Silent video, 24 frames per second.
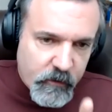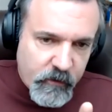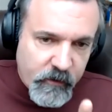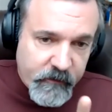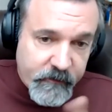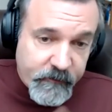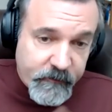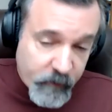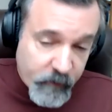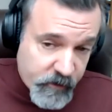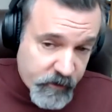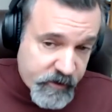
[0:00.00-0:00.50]
The
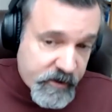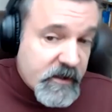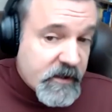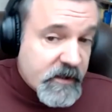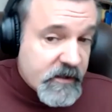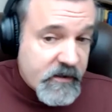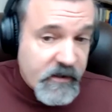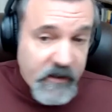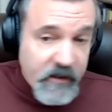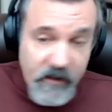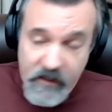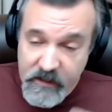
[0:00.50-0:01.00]
first
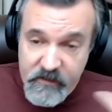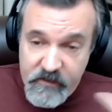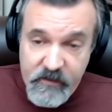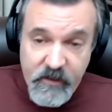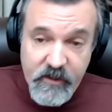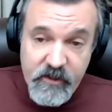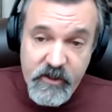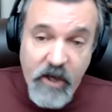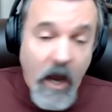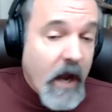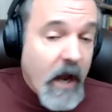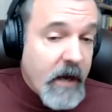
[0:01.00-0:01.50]
is the
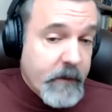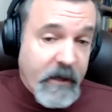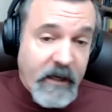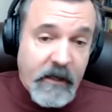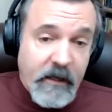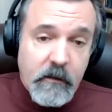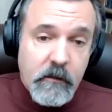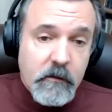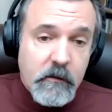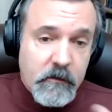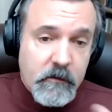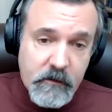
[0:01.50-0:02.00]

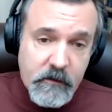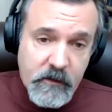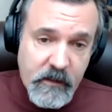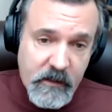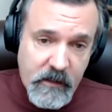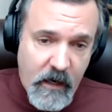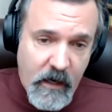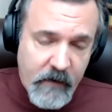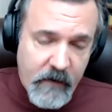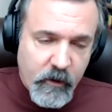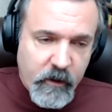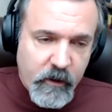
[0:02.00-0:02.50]
timing that
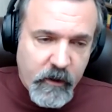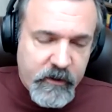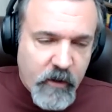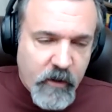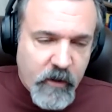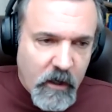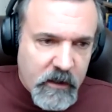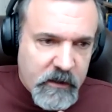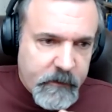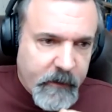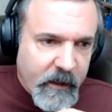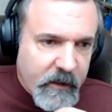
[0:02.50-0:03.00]
I've already
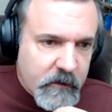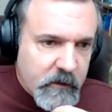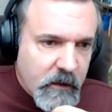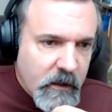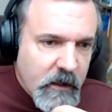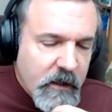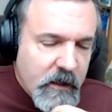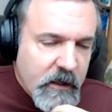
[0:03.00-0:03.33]
talked about.